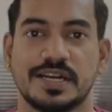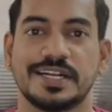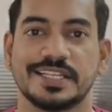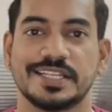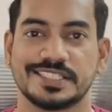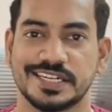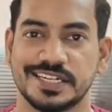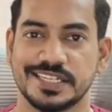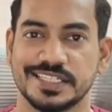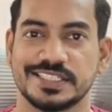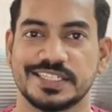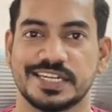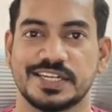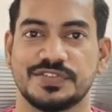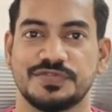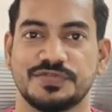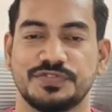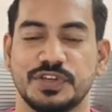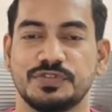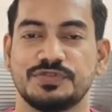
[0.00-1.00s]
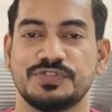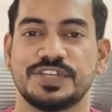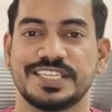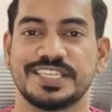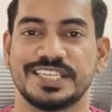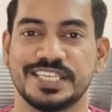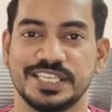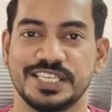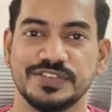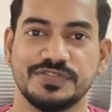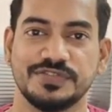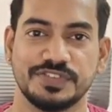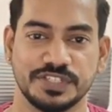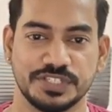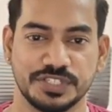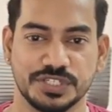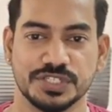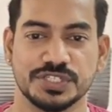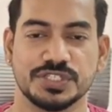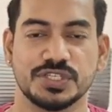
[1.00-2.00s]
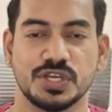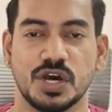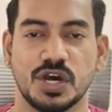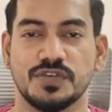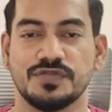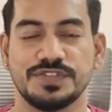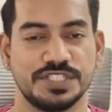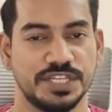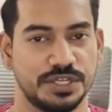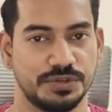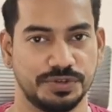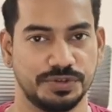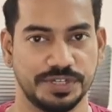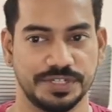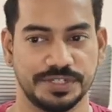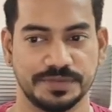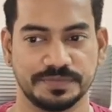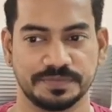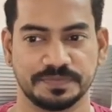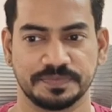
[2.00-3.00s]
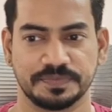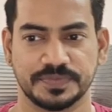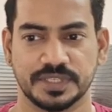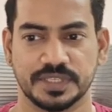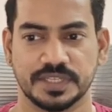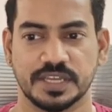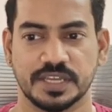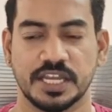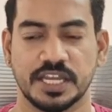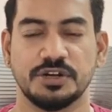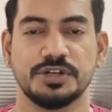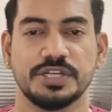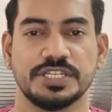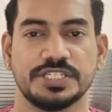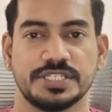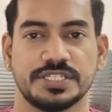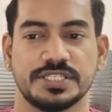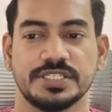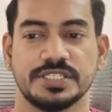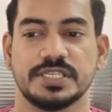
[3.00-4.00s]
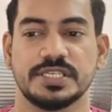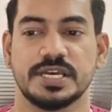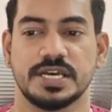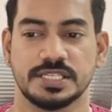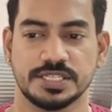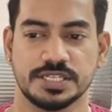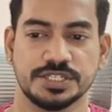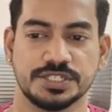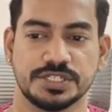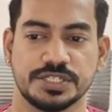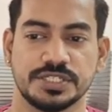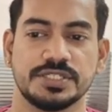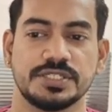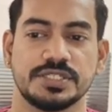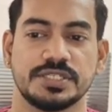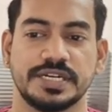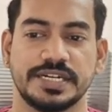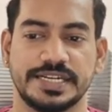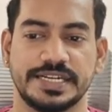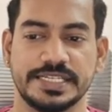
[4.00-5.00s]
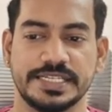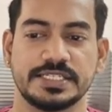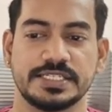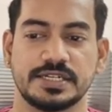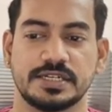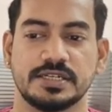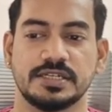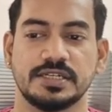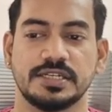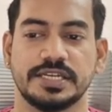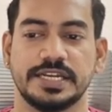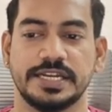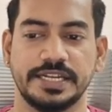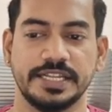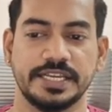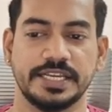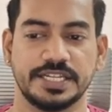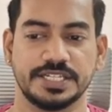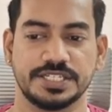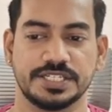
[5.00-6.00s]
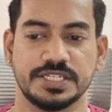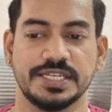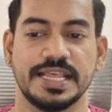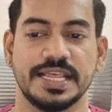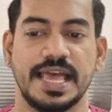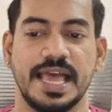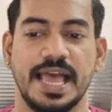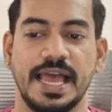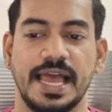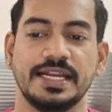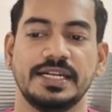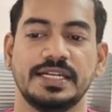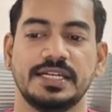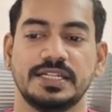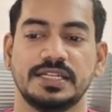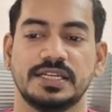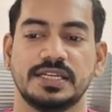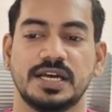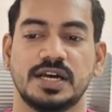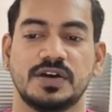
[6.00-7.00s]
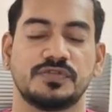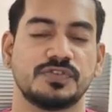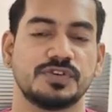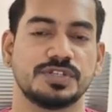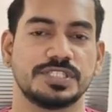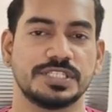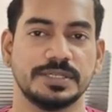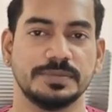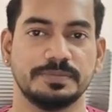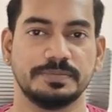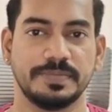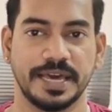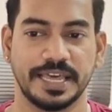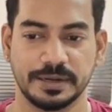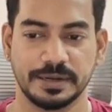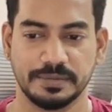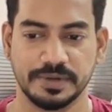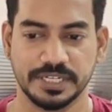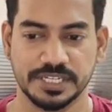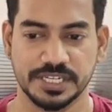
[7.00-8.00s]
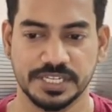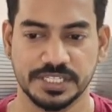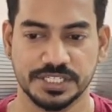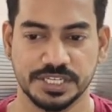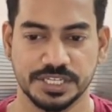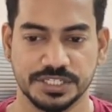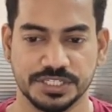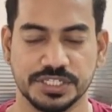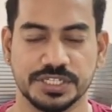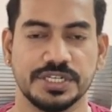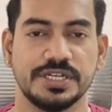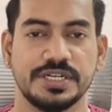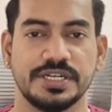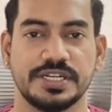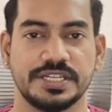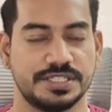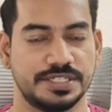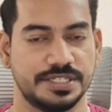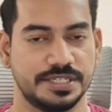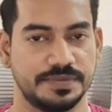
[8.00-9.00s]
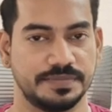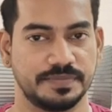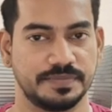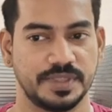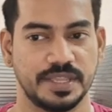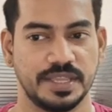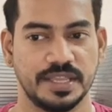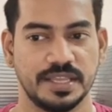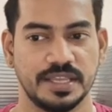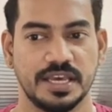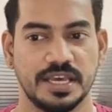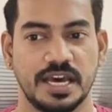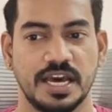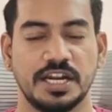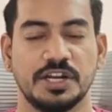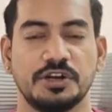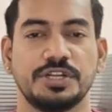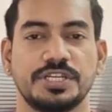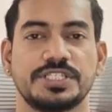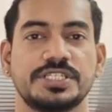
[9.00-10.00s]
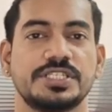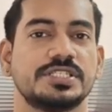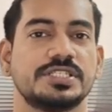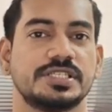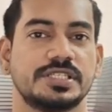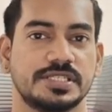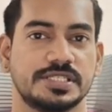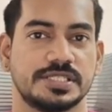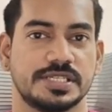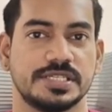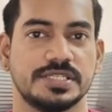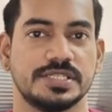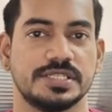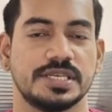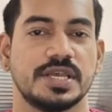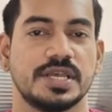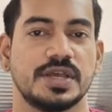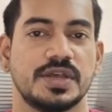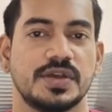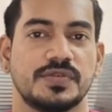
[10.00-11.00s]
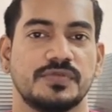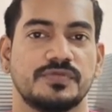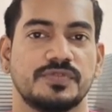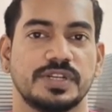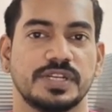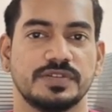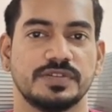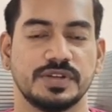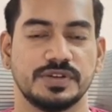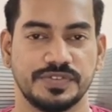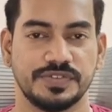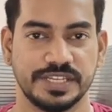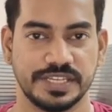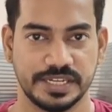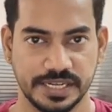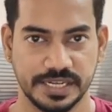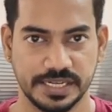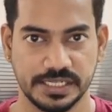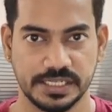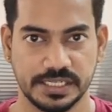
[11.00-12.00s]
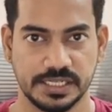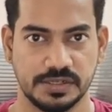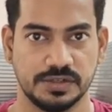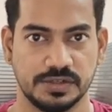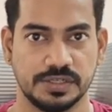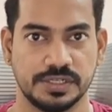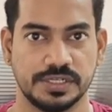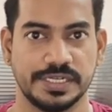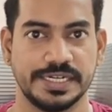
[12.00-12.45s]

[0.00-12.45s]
us understand few of the key features of JUnit. Annotations, assertions, test runner, integration, and of course the parameterization testing. Annotations in the sense, whenever we write our